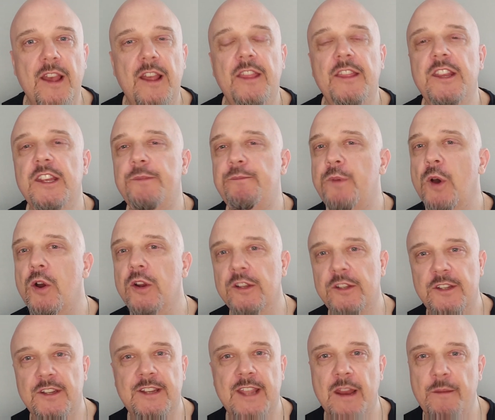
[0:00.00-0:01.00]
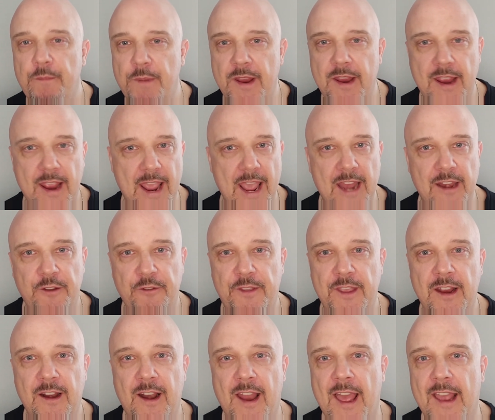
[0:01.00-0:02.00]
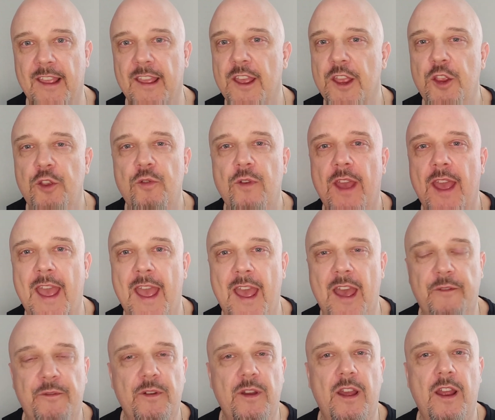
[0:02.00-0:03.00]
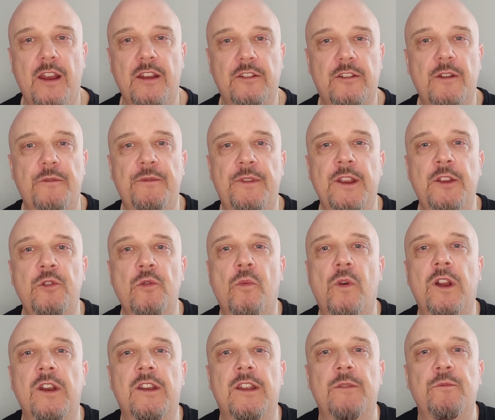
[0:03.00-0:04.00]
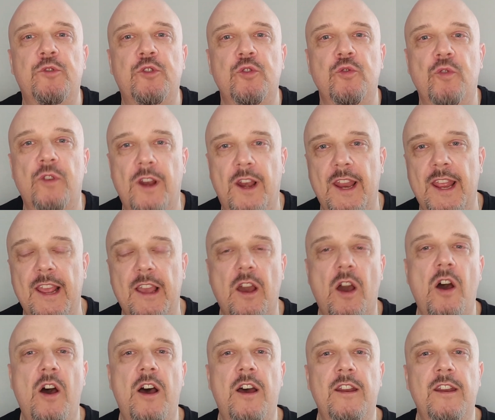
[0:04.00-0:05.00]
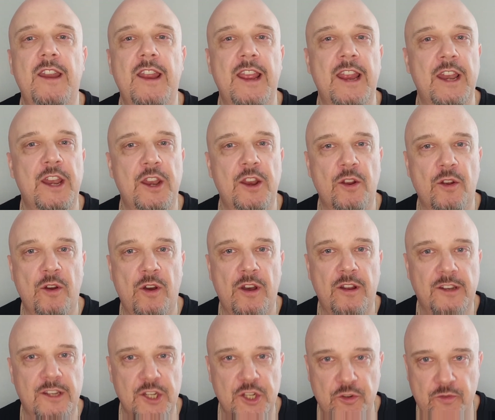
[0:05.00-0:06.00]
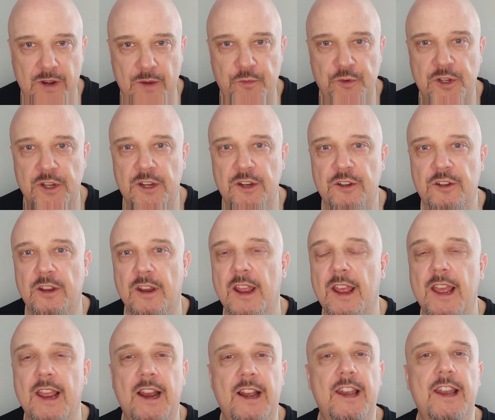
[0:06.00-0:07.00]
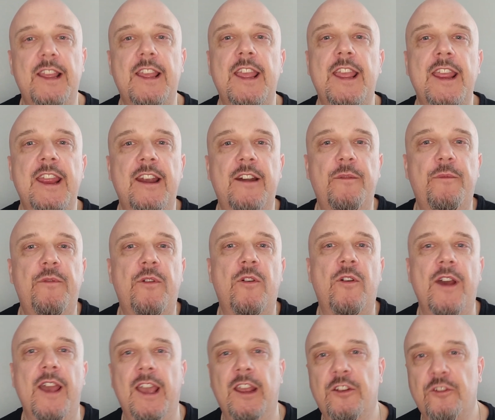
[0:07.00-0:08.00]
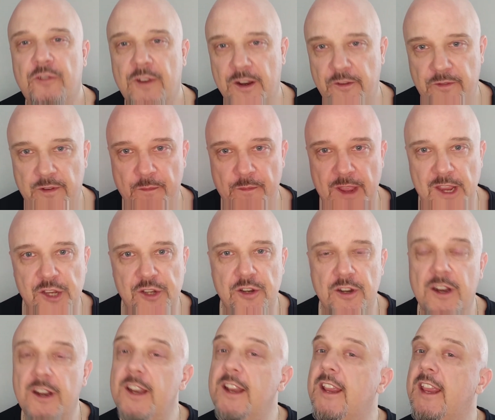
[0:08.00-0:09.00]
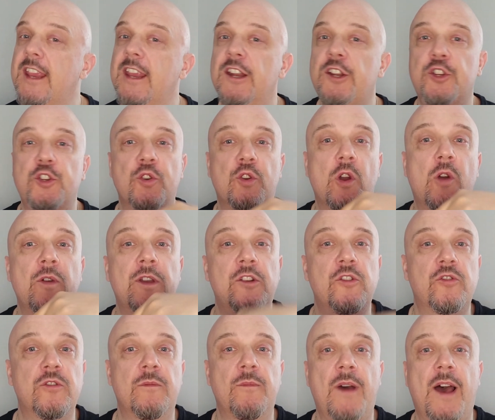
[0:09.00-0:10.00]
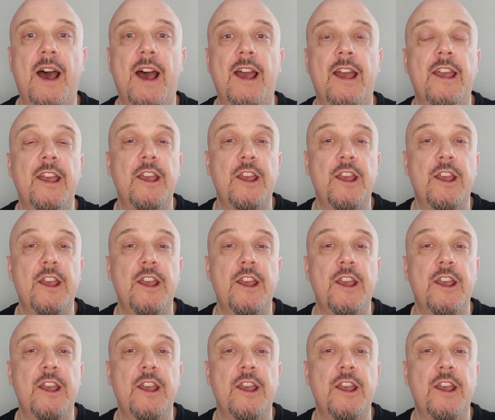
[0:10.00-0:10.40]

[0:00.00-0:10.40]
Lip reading: These bonuses can be anything, like you have something you want them to click on in your description. So click here for extra information, click here to go into my